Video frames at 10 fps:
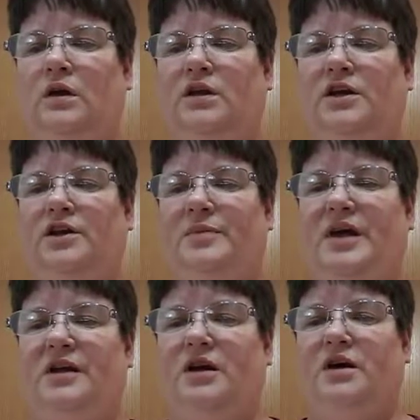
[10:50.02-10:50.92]
a little
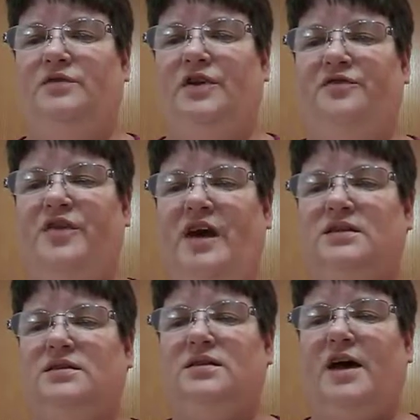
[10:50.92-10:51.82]
bit of the
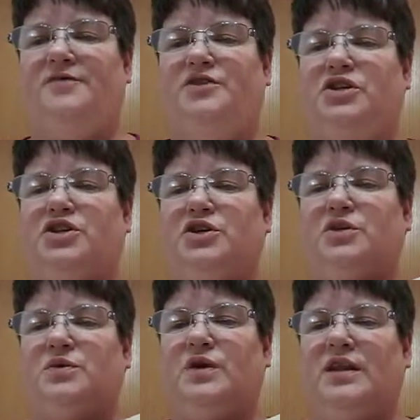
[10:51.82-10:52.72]
fence left to
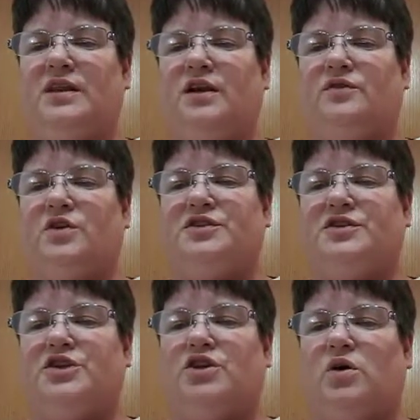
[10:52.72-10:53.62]
do, and then of course
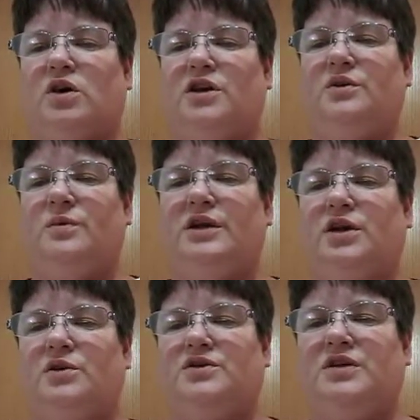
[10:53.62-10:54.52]
the door and the
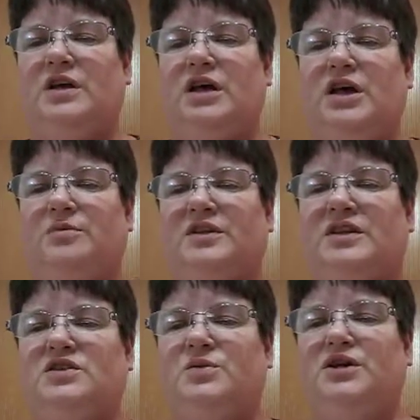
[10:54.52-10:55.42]
windows. But
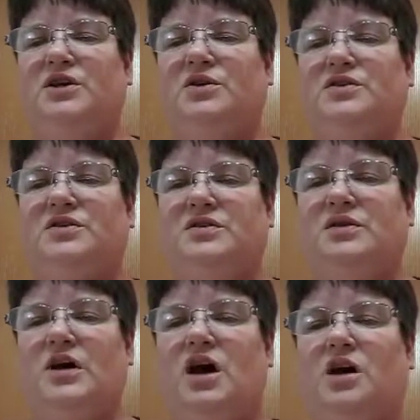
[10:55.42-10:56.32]
these
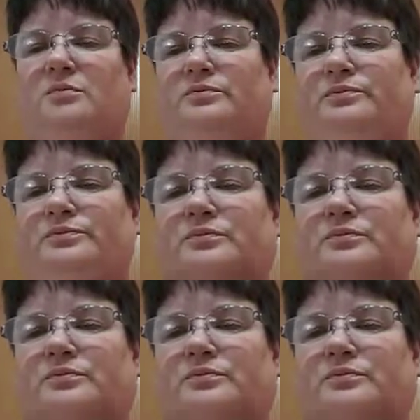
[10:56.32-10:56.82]
windows, um,